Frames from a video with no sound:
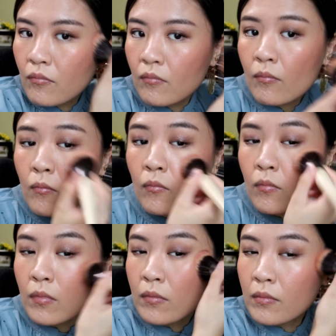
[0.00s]

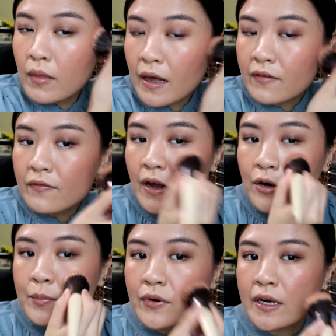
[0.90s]
Like,
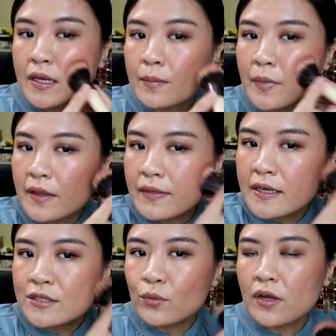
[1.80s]
very pretty. But
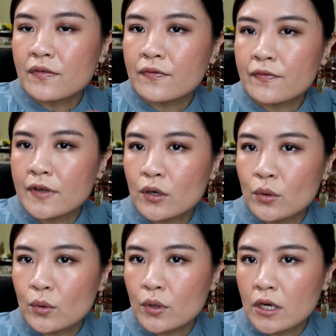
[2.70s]
this one
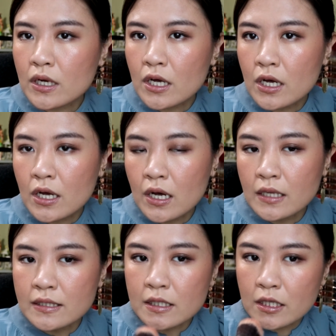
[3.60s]
feels
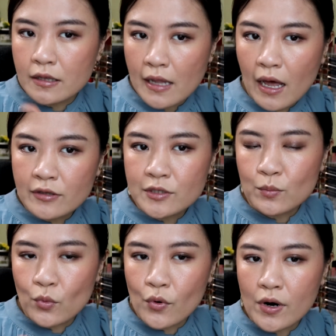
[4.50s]
a lot
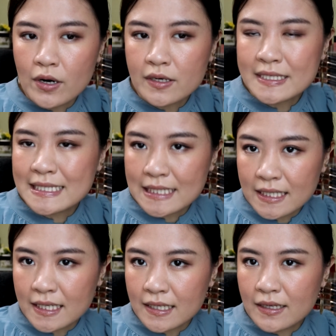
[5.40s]
more
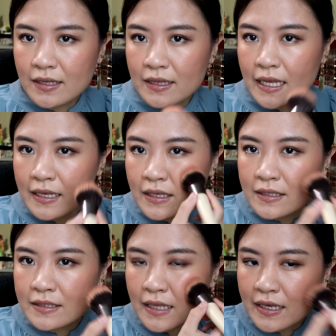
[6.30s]
sticky. Like,
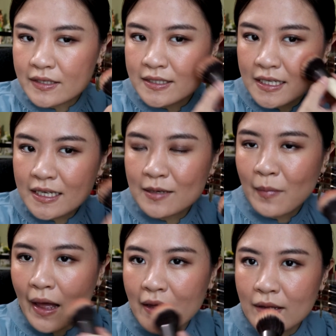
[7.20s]
it's like sticking
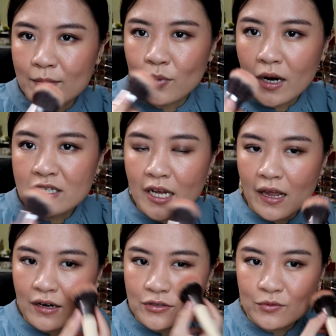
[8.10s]
my brush
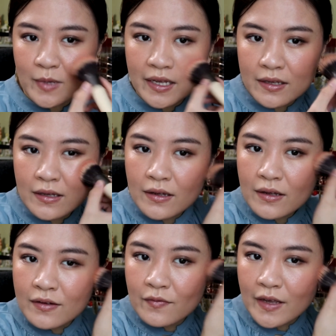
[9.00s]
hair to my
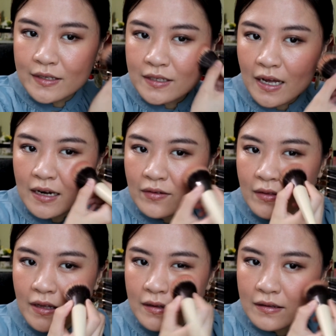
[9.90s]
face kind of
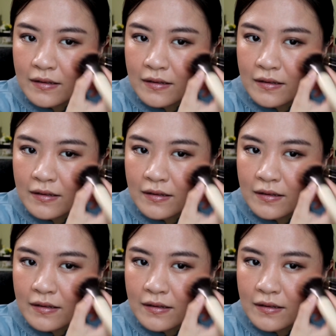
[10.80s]
thing.